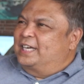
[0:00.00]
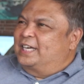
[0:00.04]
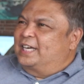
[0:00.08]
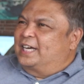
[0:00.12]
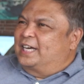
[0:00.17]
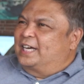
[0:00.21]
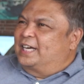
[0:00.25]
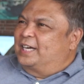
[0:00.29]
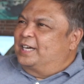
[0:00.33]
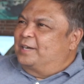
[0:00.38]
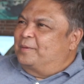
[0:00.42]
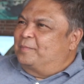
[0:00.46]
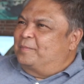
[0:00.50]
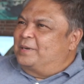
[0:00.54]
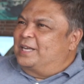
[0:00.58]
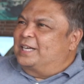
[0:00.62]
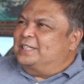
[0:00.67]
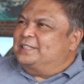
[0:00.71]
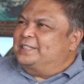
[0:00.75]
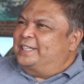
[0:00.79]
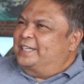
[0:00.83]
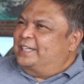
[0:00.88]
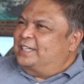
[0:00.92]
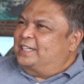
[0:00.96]

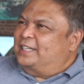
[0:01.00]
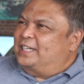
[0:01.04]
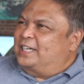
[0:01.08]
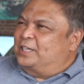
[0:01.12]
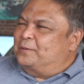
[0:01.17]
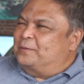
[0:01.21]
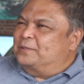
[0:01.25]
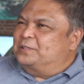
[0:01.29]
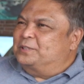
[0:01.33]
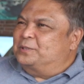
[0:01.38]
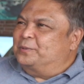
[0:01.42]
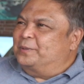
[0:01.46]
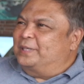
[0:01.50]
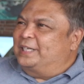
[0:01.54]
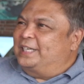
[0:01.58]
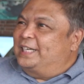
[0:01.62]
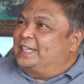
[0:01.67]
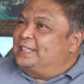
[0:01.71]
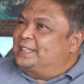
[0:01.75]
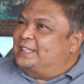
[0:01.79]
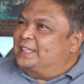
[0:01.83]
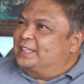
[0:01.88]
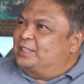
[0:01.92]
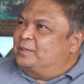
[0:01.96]
Blocktec, I was so
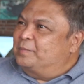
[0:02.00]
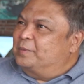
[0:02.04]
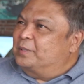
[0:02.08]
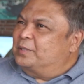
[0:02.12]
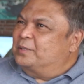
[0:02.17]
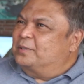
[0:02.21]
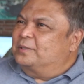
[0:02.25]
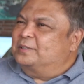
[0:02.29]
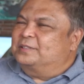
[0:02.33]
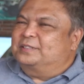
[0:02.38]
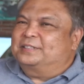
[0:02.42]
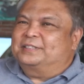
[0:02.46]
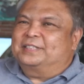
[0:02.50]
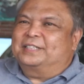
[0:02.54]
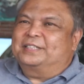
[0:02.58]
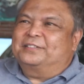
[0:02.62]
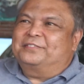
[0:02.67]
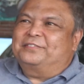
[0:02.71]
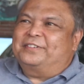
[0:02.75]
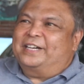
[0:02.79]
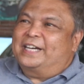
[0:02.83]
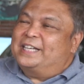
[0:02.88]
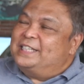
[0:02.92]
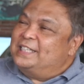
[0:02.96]
elated because
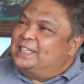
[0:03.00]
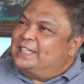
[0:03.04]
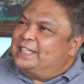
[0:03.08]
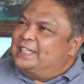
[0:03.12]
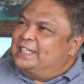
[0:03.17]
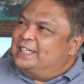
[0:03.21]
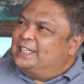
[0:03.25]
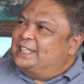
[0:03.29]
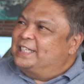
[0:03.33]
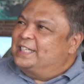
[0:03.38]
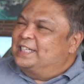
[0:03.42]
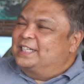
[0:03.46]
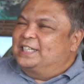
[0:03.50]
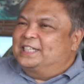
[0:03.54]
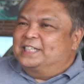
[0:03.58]
finally